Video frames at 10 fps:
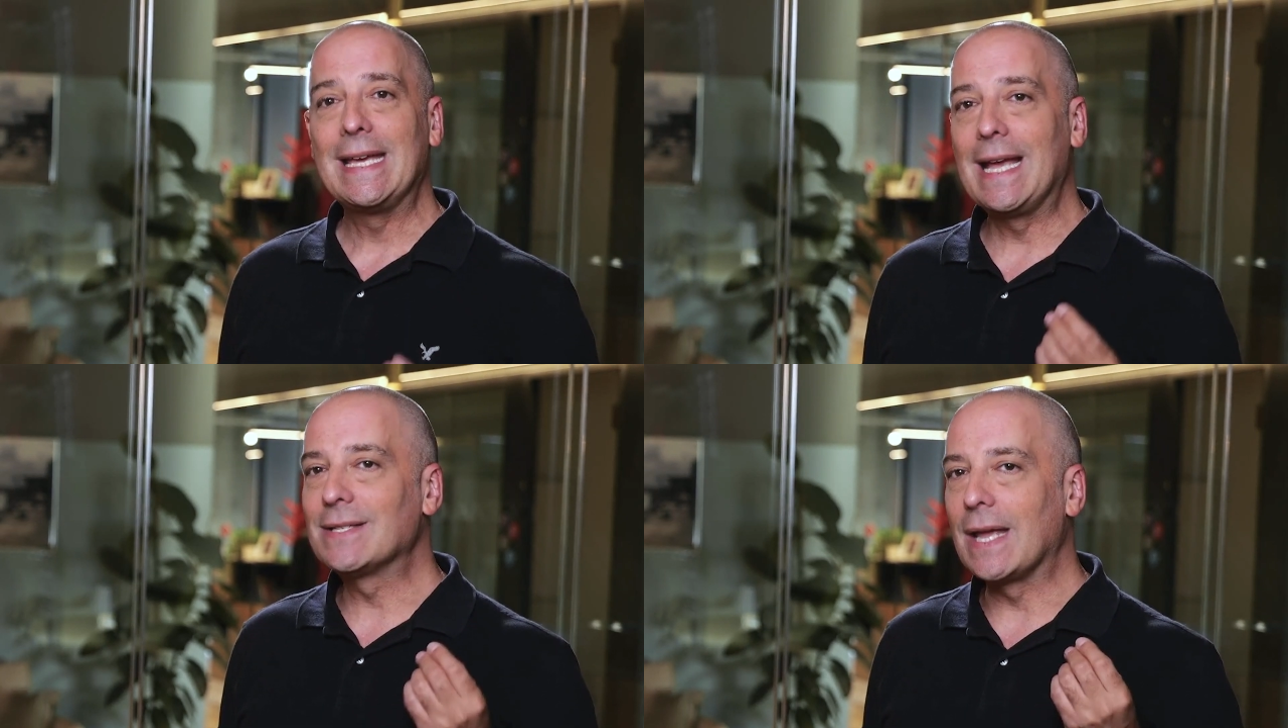
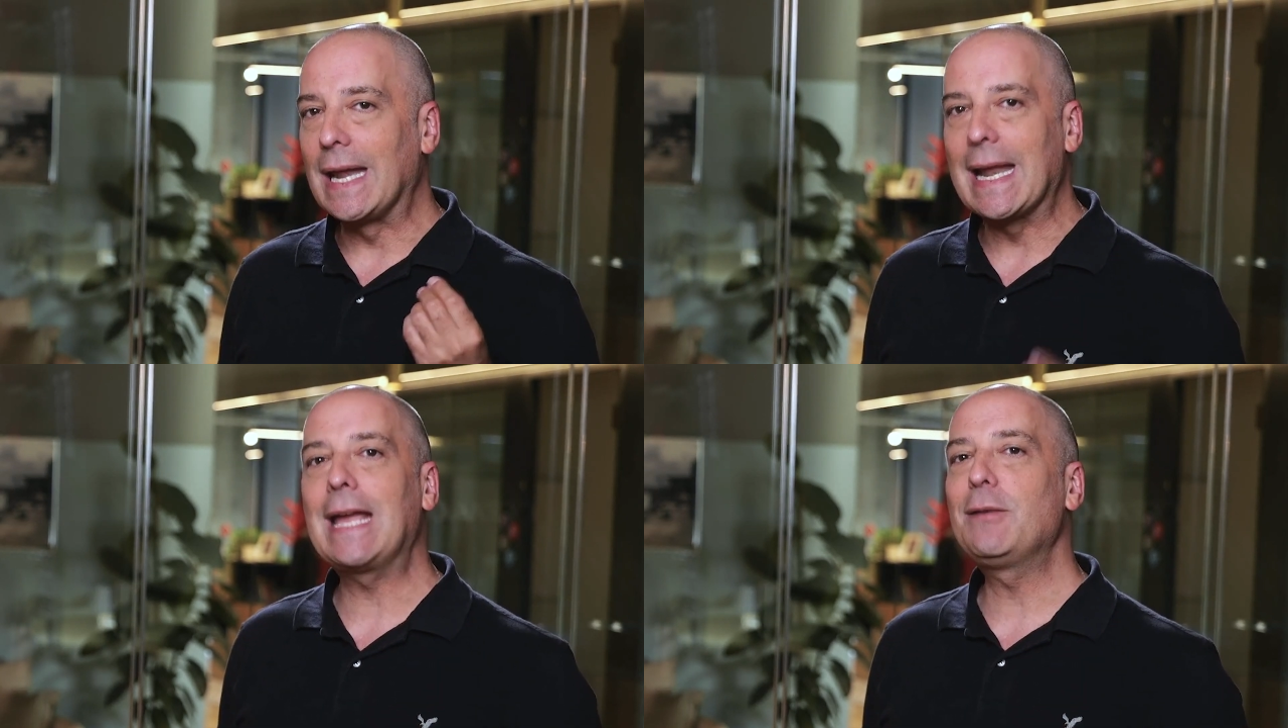is a
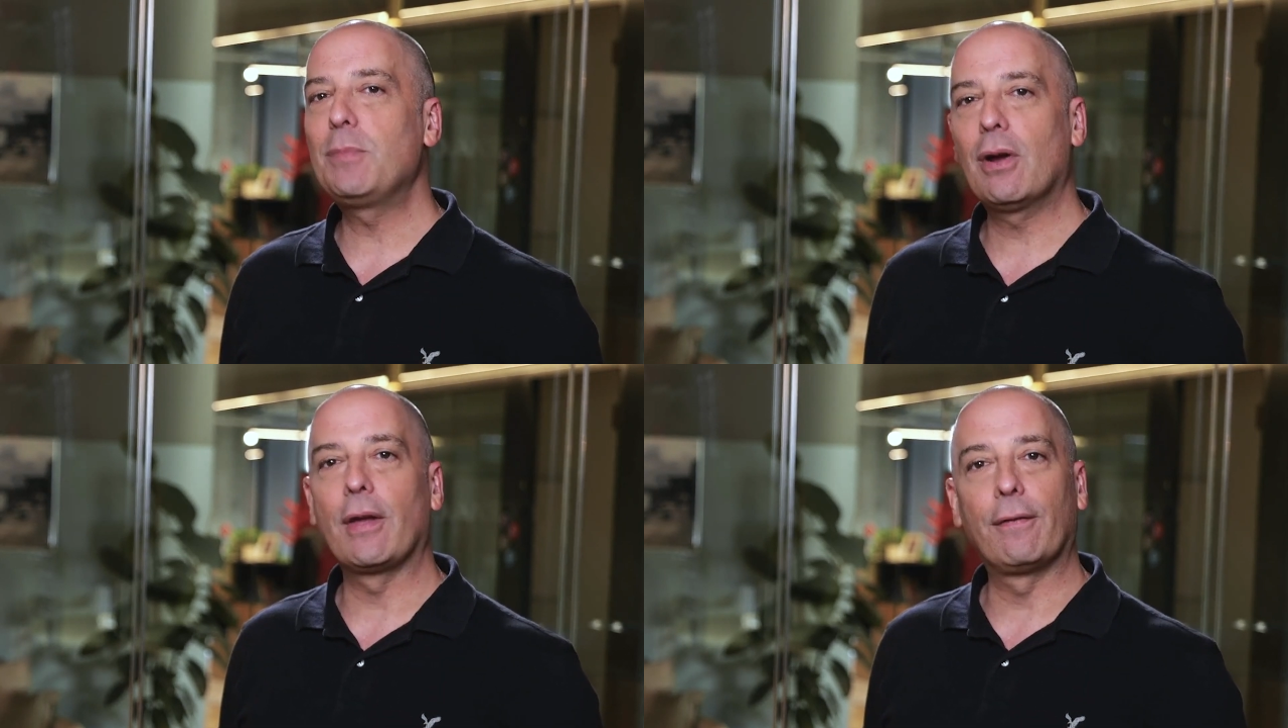
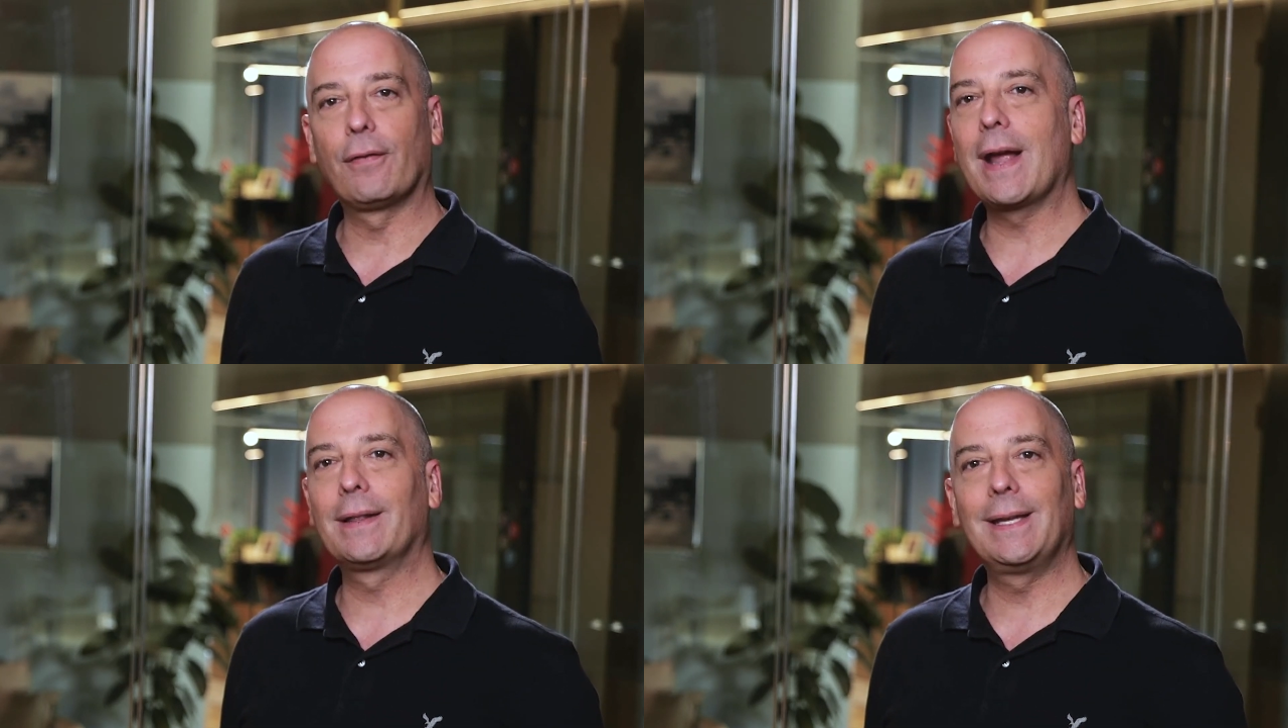nightmare that,
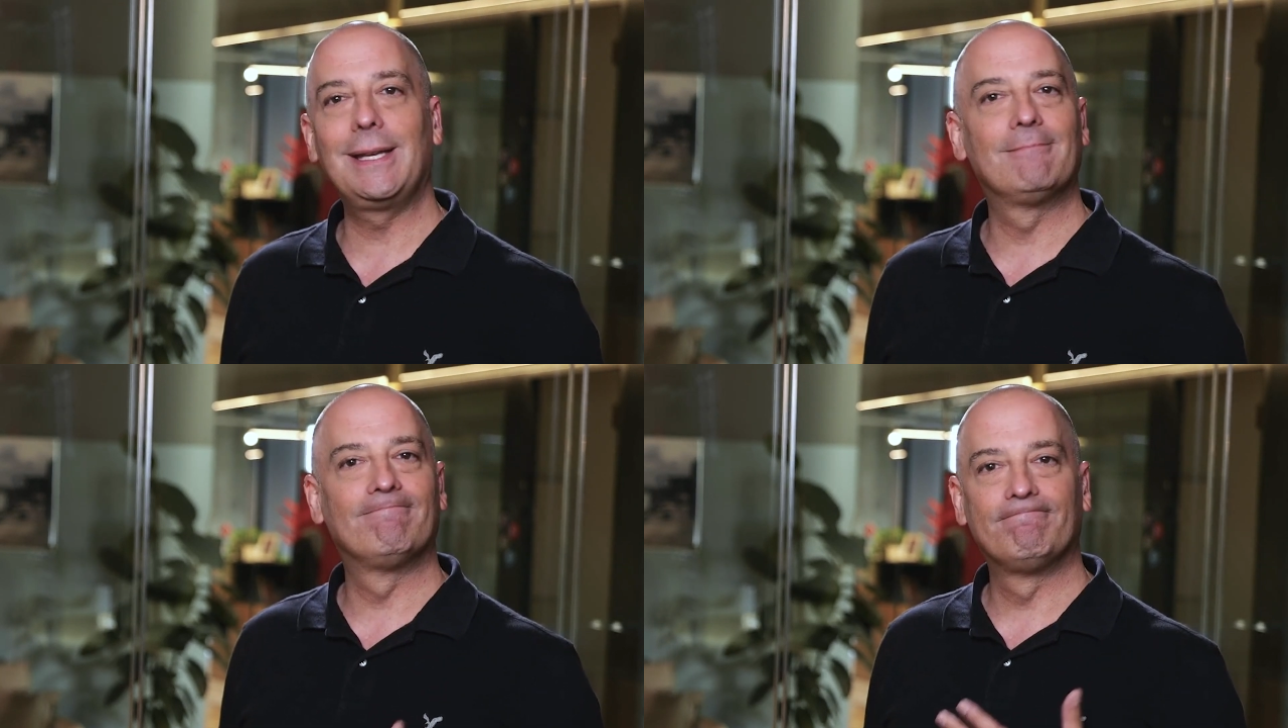frankly,